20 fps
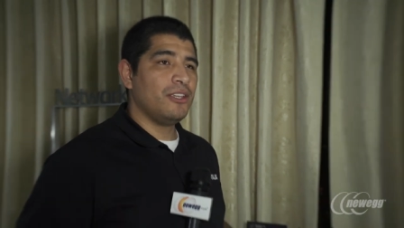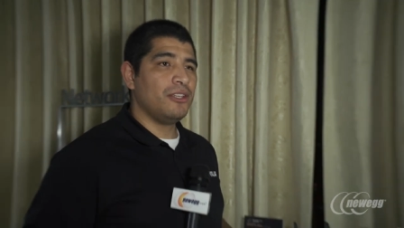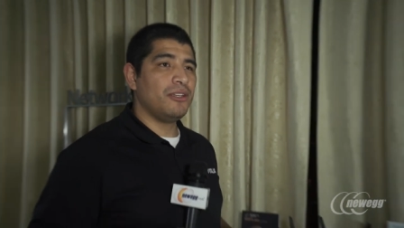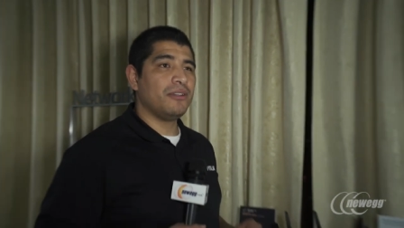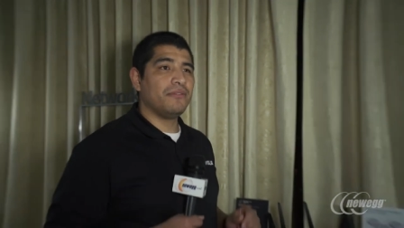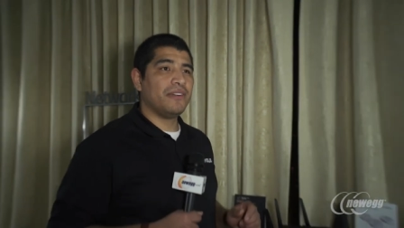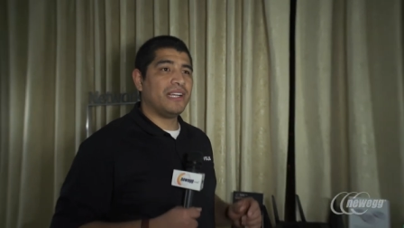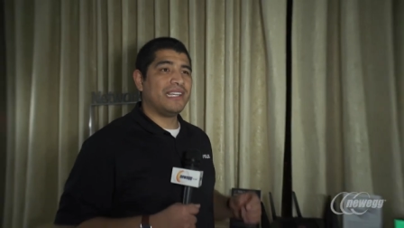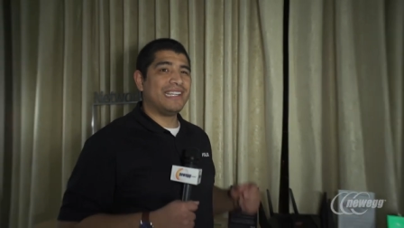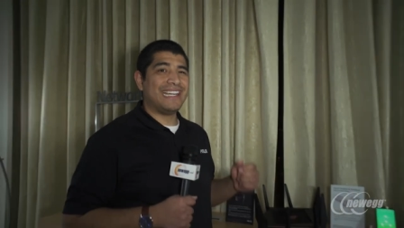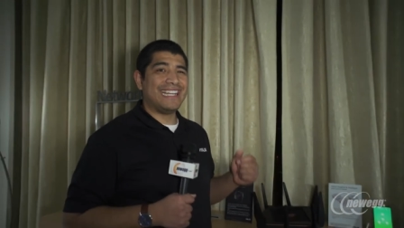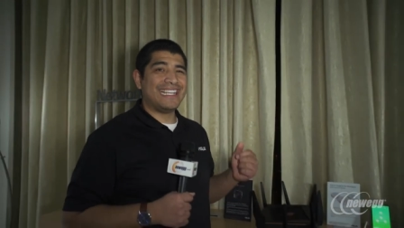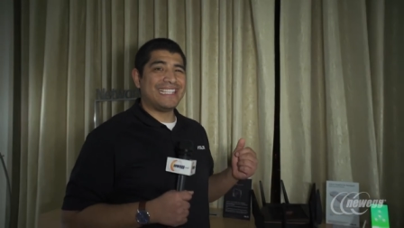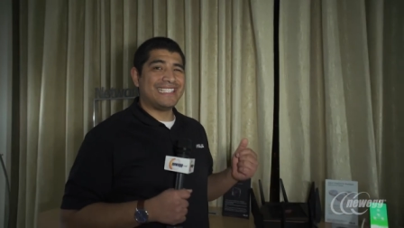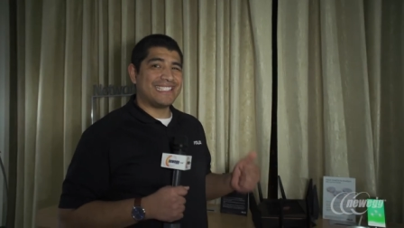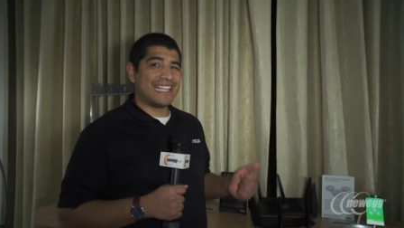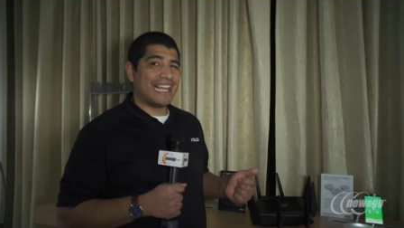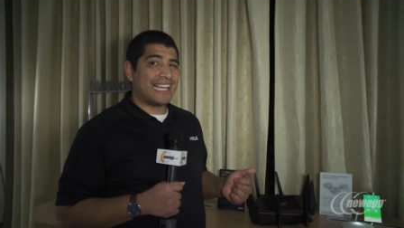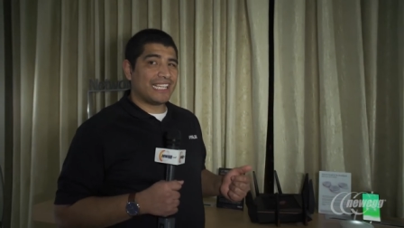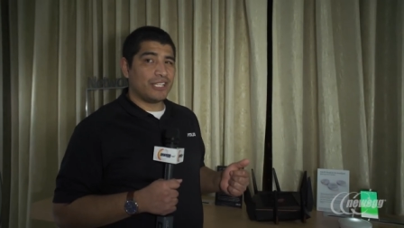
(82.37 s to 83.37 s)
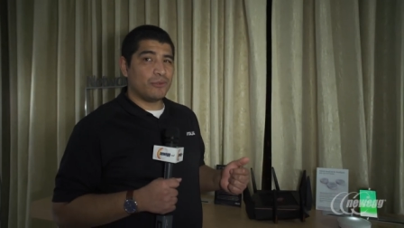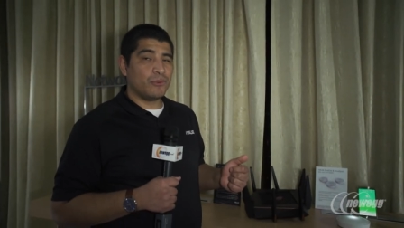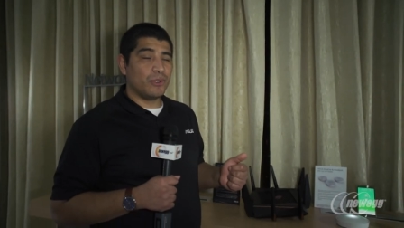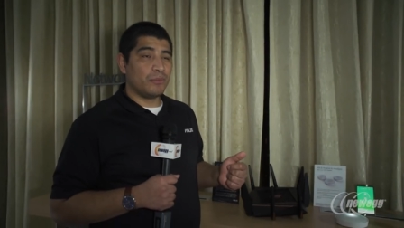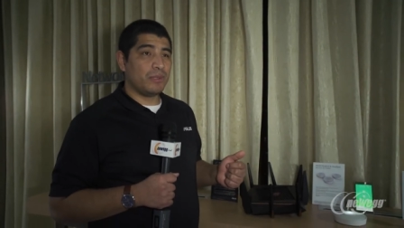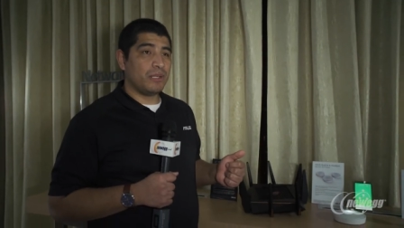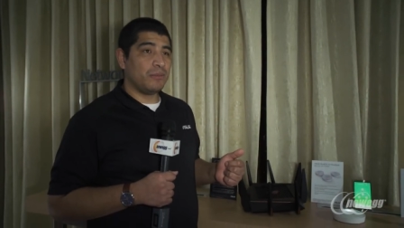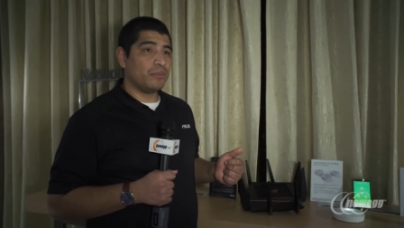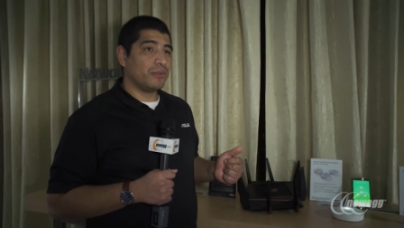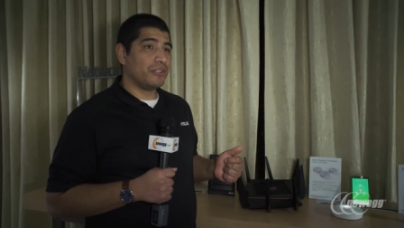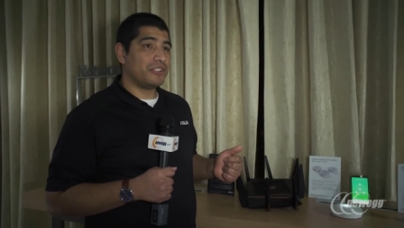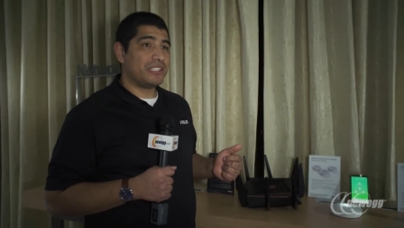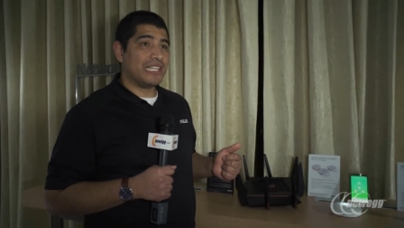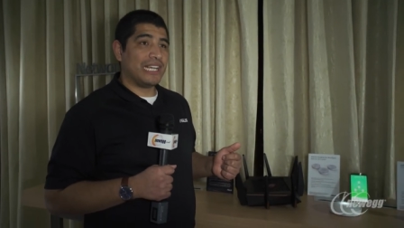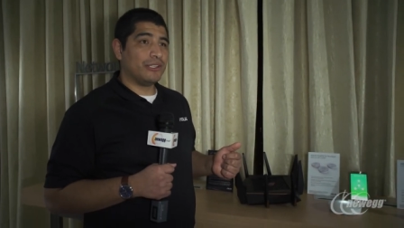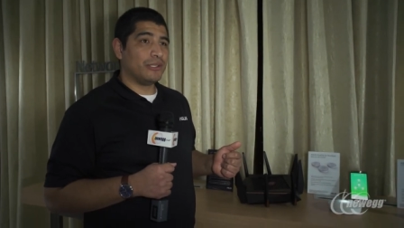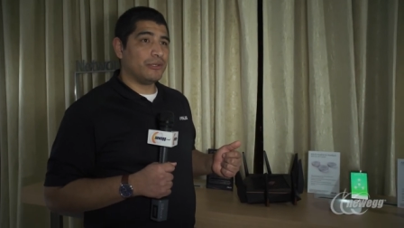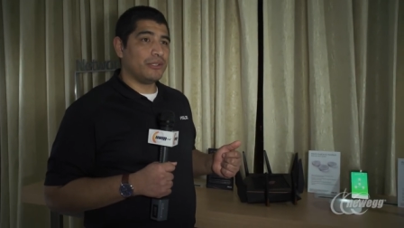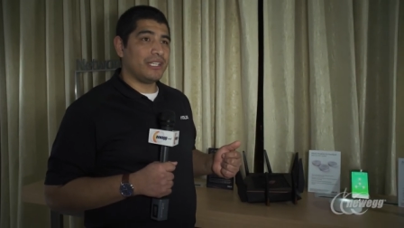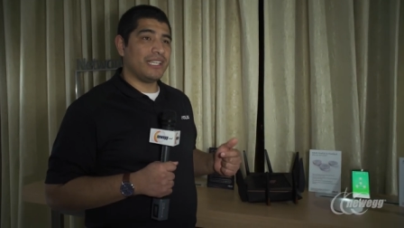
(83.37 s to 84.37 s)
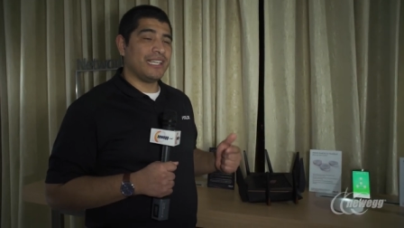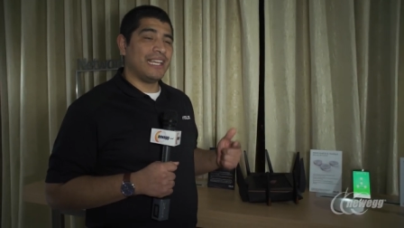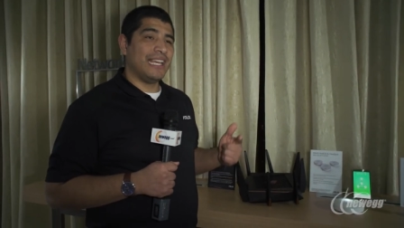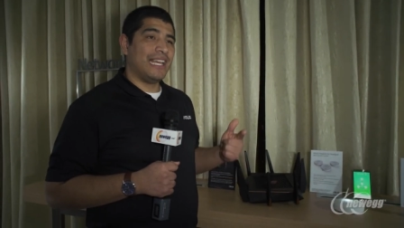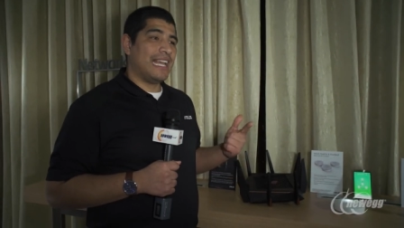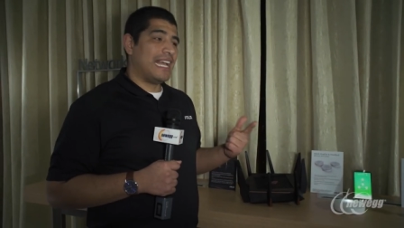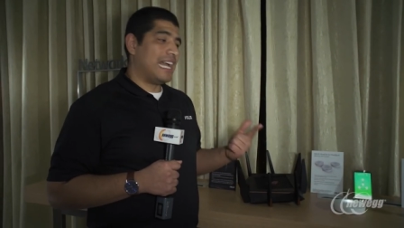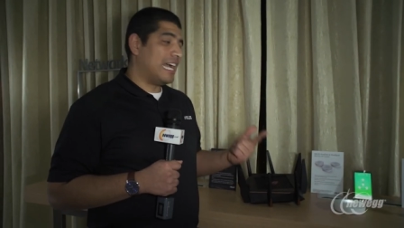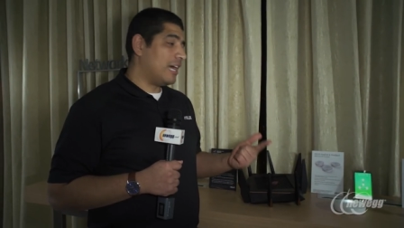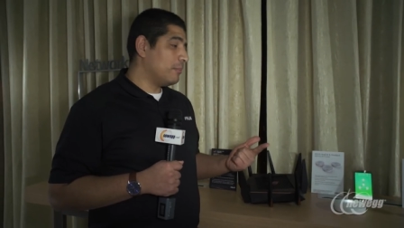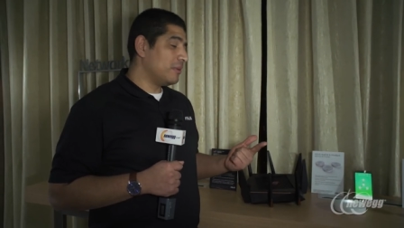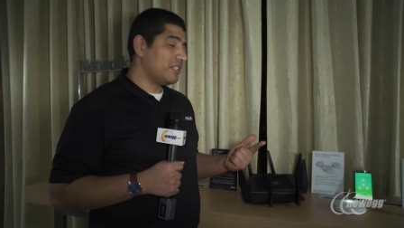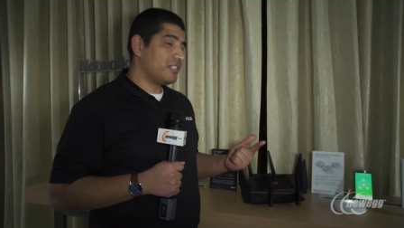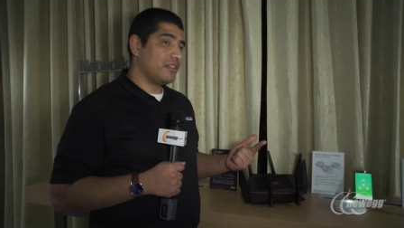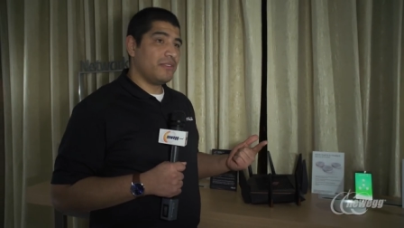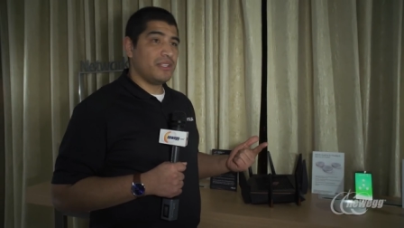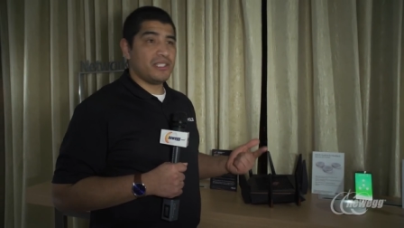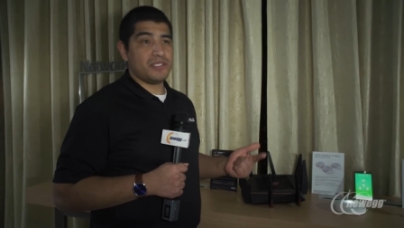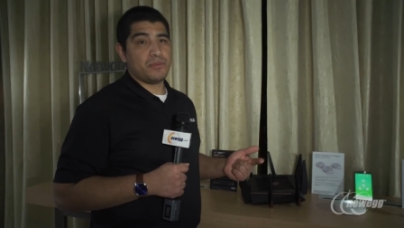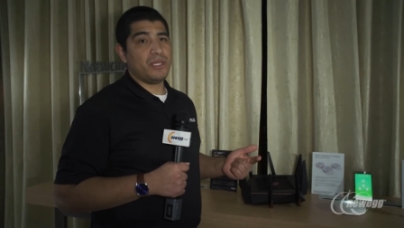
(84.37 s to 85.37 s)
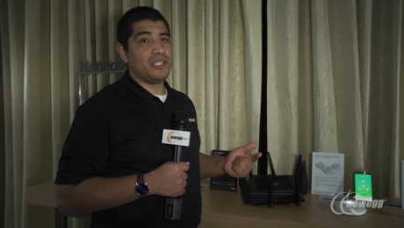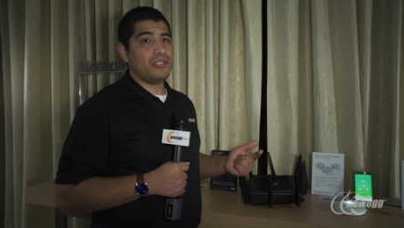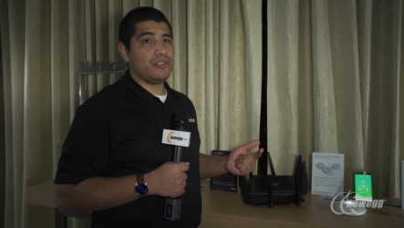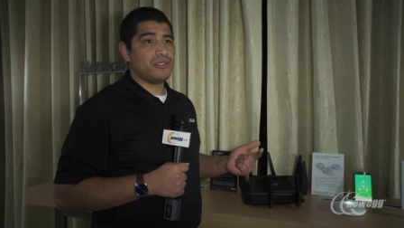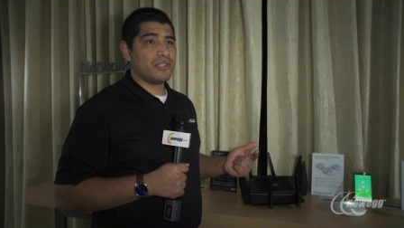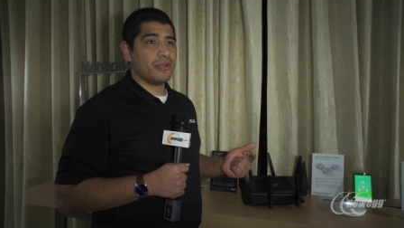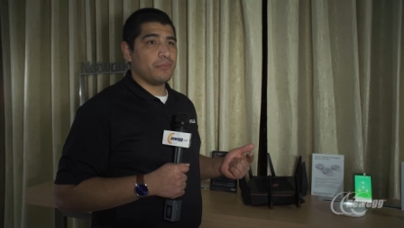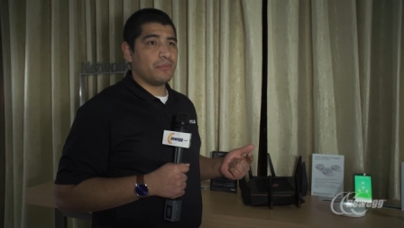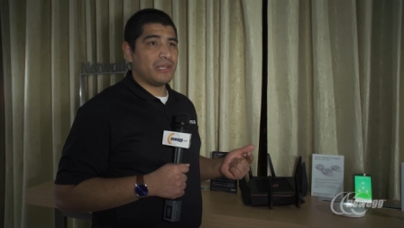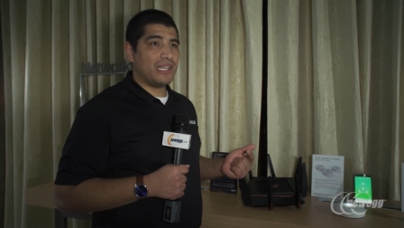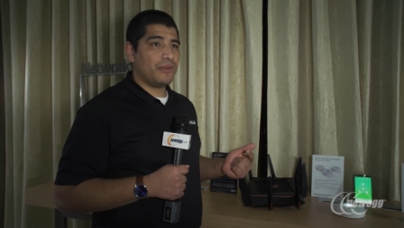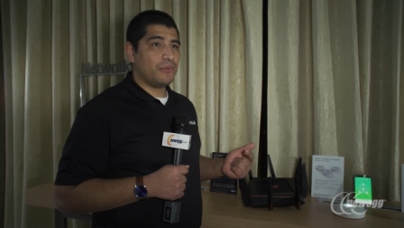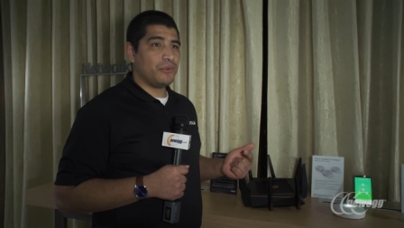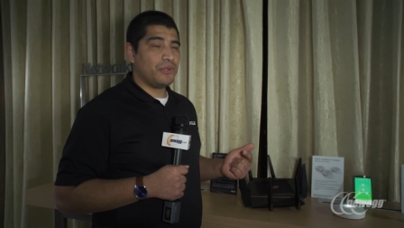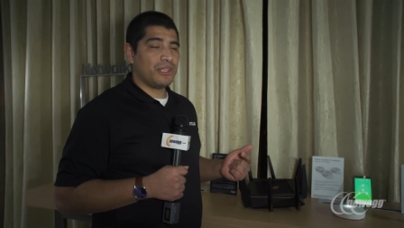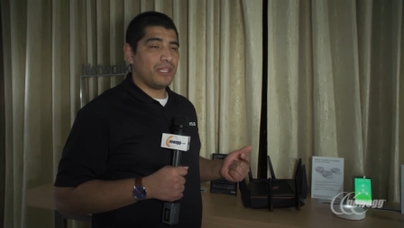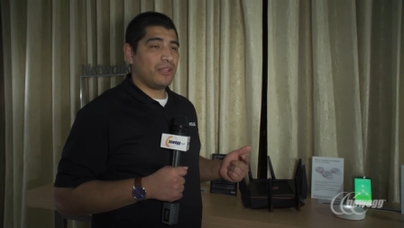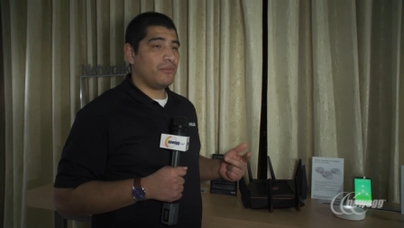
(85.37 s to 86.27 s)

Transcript: you can find exactly what people are downloading, how much of it's being used on bandwidth.